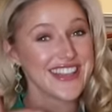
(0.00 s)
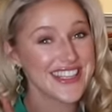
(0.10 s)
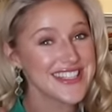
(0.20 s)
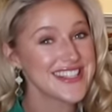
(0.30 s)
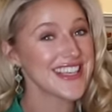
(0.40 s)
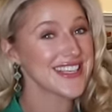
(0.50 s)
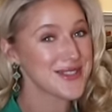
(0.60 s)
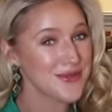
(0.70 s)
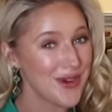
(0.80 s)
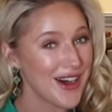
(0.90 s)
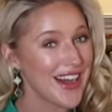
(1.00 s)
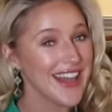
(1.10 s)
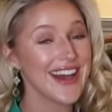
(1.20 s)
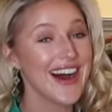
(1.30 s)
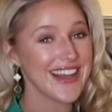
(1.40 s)
this is
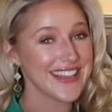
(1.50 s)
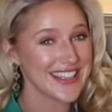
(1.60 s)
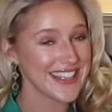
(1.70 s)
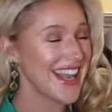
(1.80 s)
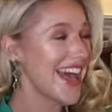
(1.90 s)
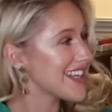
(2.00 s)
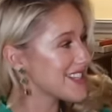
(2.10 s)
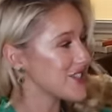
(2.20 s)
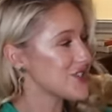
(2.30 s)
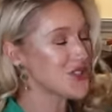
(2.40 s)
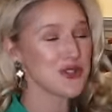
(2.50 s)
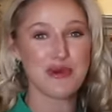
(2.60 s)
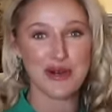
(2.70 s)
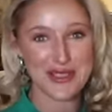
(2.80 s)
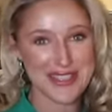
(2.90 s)
why I collect
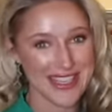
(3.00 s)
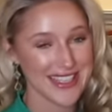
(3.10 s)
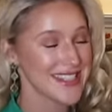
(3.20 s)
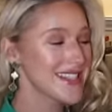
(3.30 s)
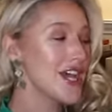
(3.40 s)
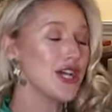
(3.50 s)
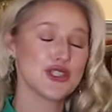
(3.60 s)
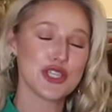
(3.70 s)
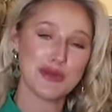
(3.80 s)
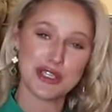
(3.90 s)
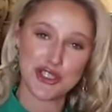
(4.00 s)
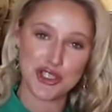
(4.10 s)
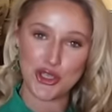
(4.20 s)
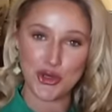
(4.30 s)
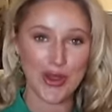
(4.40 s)
shoeboxes. Jimmy
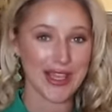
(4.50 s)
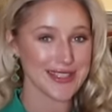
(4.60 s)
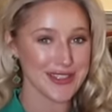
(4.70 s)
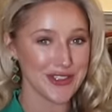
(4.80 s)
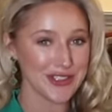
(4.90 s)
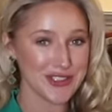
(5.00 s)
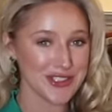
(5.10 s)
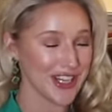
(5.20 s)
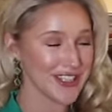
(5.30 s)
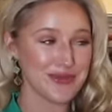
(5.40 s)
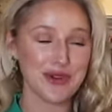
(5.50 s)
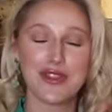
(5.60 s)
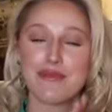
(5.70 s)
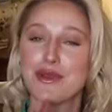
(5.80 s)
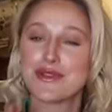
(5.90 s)
Choo is not just one of
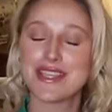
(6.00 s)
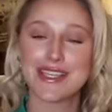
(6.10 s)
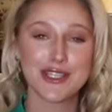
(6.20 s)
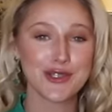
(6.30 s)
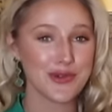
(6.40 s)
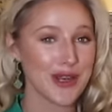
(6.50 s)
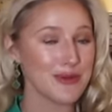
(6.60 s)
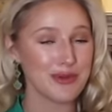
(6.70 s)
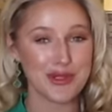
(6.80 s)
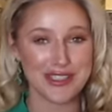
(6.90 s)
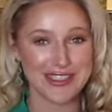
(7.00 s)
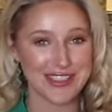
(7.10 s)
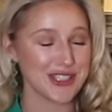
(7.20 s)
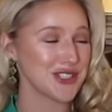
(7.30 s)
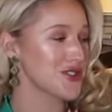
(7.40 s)
the most incredible
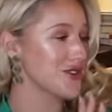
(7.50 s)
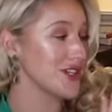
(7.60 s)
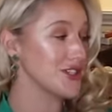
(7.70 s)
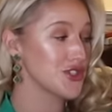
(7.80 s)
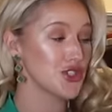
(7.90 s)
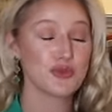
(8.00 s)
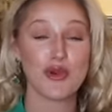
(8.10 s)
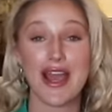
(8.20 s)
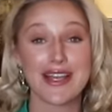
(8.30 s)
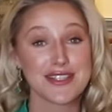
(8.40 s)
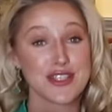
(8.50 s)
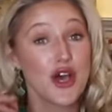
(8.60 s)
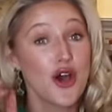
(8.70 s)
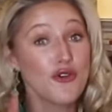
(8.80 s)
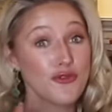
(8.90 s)
luxury shoe brands
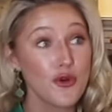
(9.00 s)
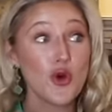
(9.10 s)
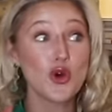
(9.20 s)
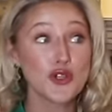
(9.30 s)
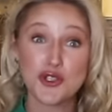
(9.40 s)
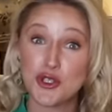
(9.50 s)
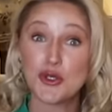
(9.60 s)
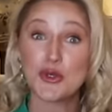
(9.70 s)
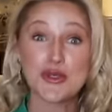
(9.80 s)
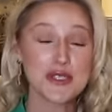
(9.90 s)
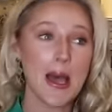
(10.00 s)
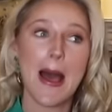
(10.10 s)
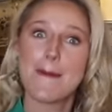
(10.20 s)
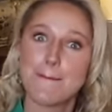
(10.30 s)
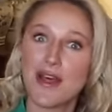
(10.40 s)
for shoes,
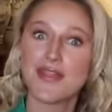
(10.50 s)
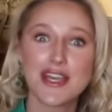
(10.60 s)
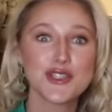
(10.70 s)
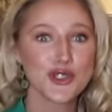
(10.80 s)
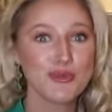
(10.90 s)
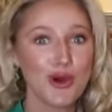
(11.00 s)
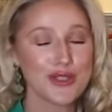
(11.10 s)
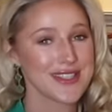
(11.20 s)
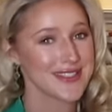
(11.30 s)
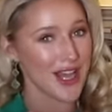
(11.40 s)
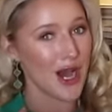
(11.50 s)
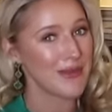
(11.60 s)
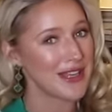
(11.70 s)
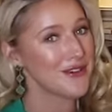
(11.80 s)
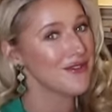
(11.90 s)
but their shoeboxes come
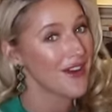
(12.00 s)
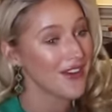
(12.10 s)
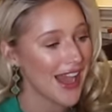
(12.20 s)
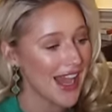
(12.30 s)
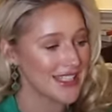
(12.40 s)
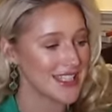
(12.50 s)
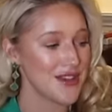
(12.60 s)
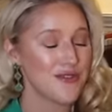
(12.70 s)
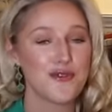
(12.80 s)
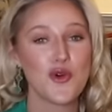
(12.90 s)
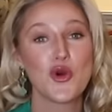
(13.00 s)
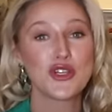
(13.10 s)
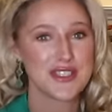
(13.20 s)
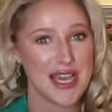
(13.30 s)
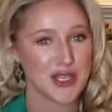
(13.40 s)
in very handy for
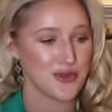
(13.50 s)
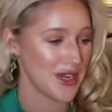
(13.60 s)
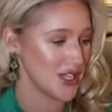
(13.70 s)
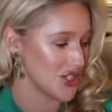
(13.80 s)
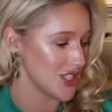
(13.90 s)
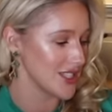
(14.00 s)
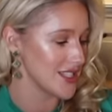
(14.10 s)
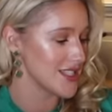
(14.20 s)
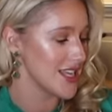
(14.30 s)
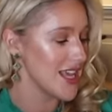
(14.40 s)
decorations.